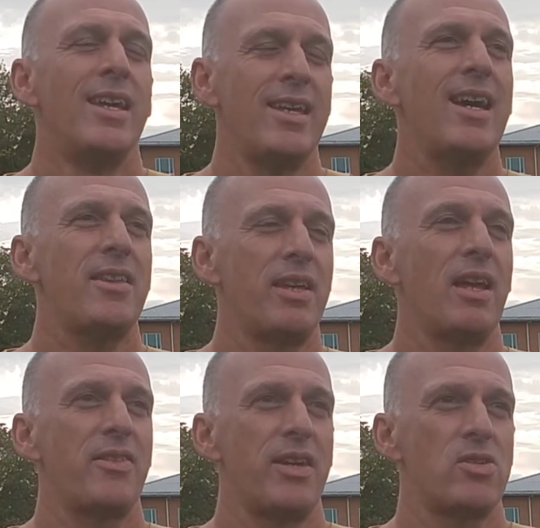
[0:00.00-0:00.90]
Yeah,
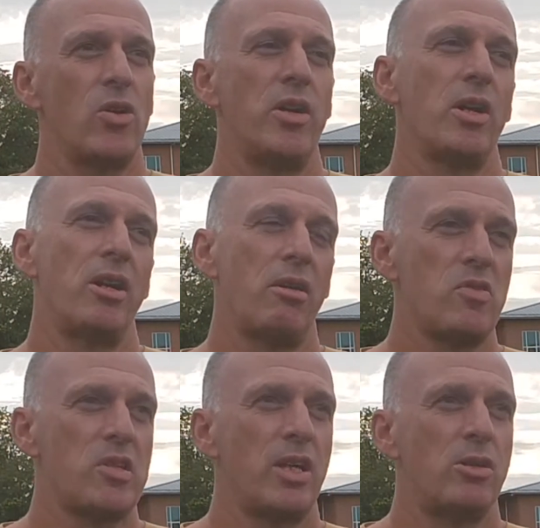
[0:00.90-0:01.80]
I think so. And
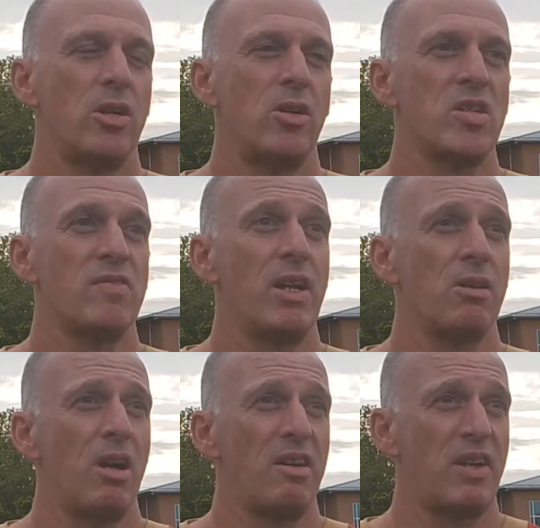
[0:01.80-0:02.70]
obviously the girls
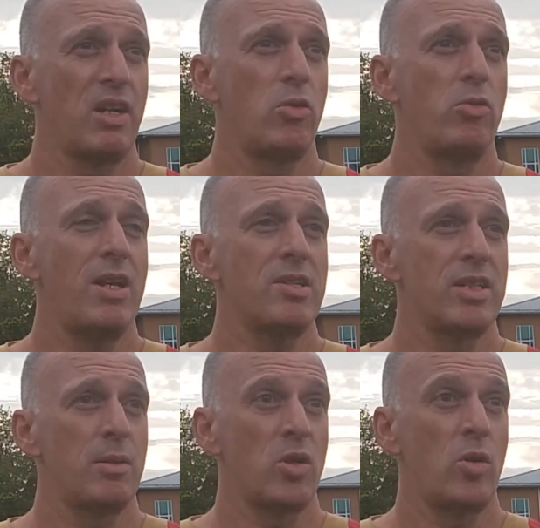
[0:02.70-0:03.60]
have had a good rest
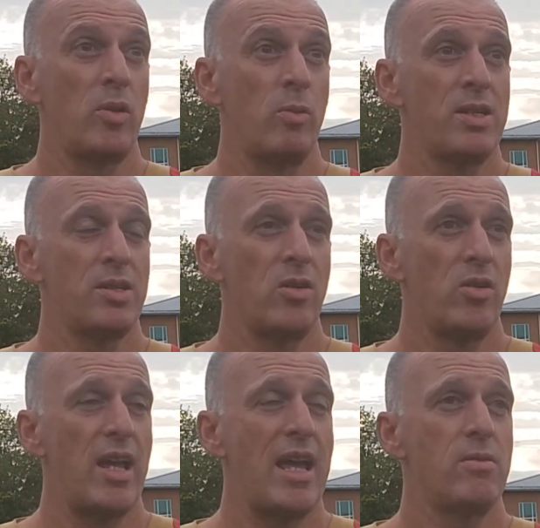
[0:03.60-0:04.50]
because that was a couple of weeks
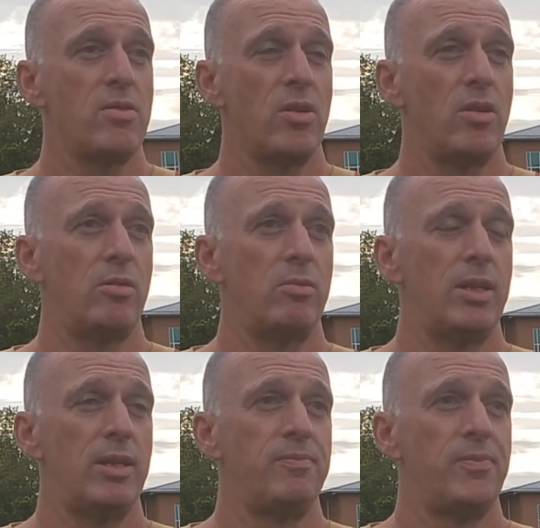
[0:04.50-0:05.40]
ago now. So you
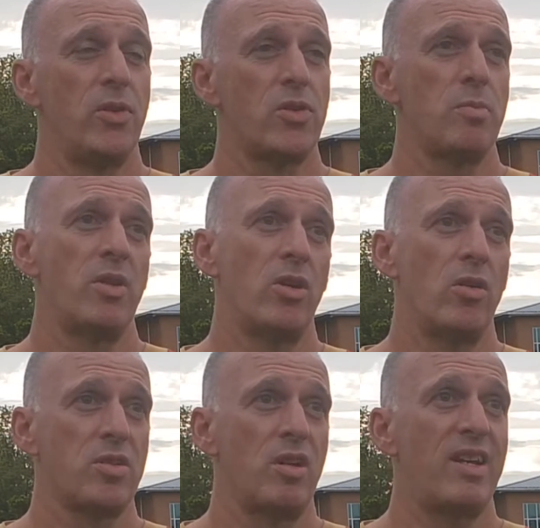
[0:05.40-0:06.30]
know, some of the
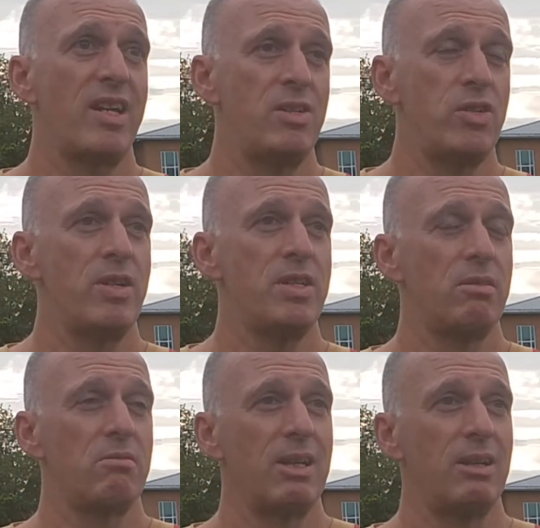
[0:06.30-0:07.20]
girls that have had injuries
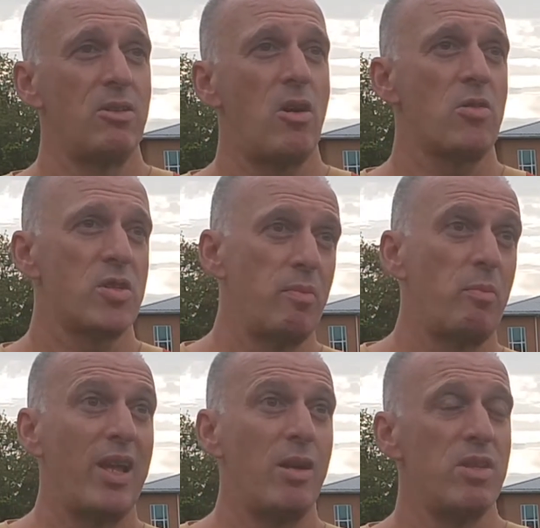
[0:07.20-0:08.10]
and little knocks
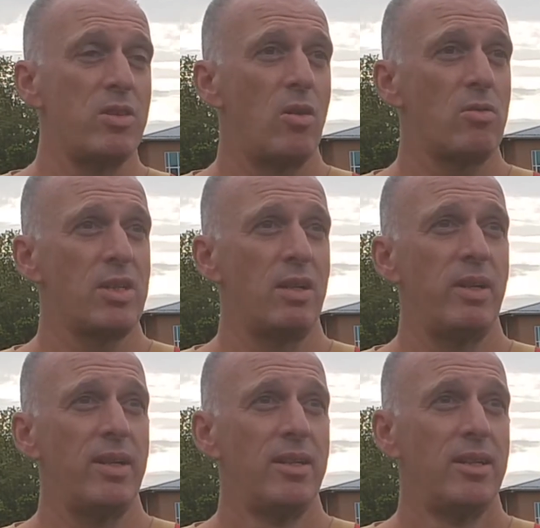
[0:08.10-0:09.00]
and playing with knocks, they'll
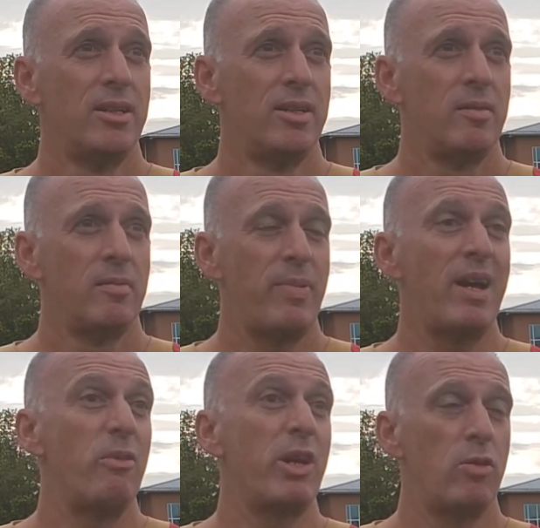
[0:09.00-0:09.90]
be
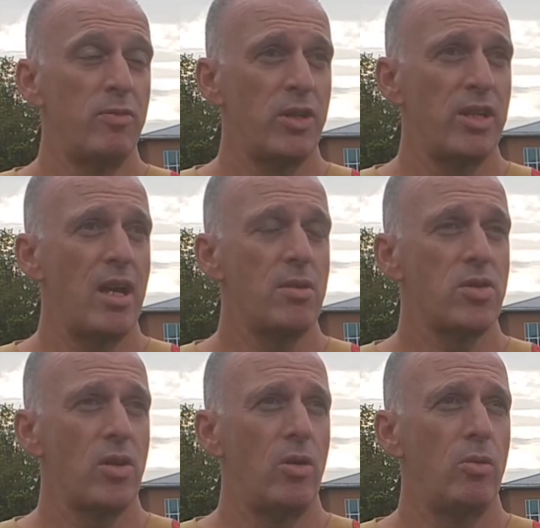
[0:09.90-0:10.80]
better recovered now.
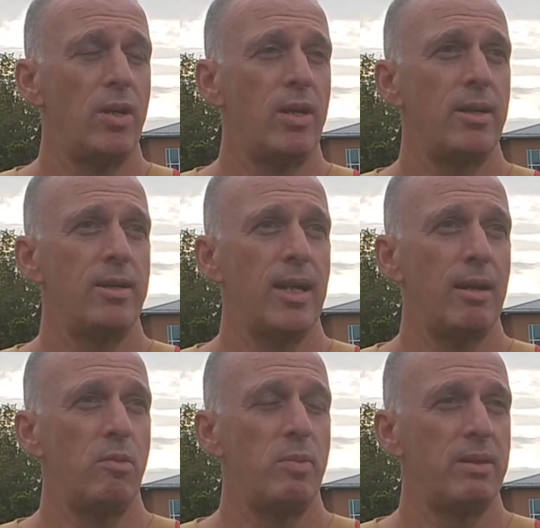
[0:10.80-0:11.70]
So
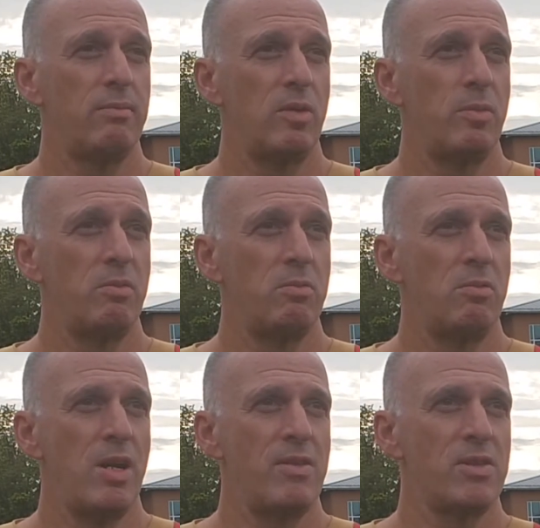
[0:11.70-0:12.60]
yeah, we'll be
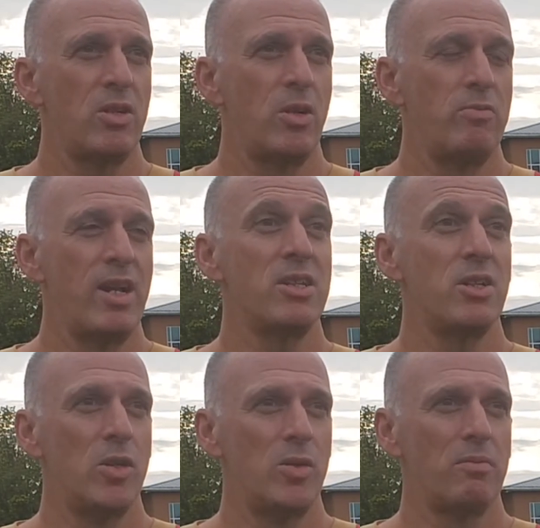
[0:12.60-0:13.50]
raring to go and ready
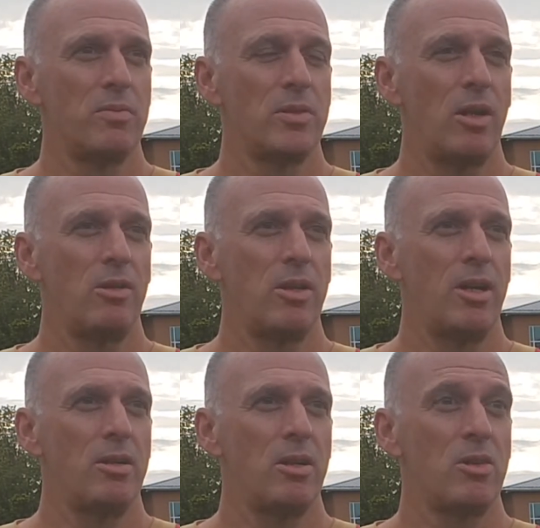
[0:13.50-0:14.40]
to go on
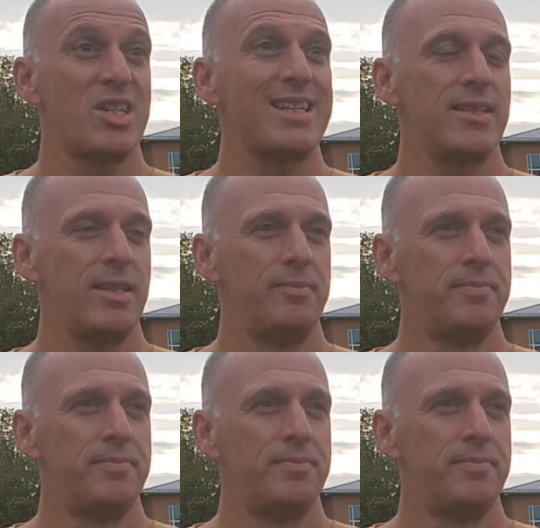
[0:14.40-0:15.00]
Saturday.